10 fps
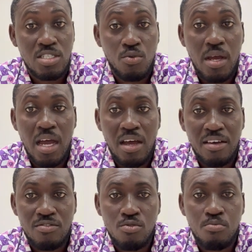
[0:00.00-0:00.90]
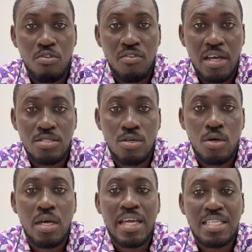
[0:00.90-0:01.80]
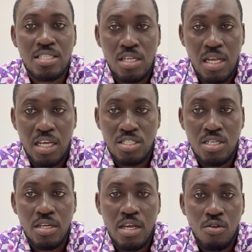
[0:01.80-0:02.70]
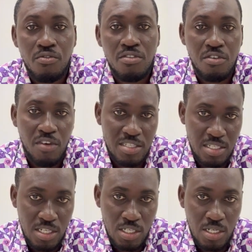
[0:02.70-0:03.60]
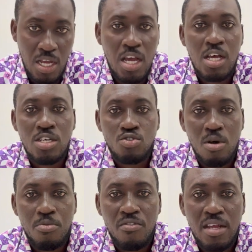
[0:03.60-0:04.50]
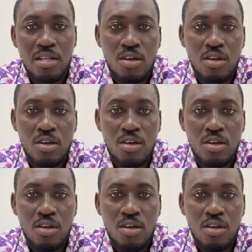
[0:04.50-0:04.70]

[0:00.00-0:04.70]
where I had to provide the international yellow fever vaccination. So I provided a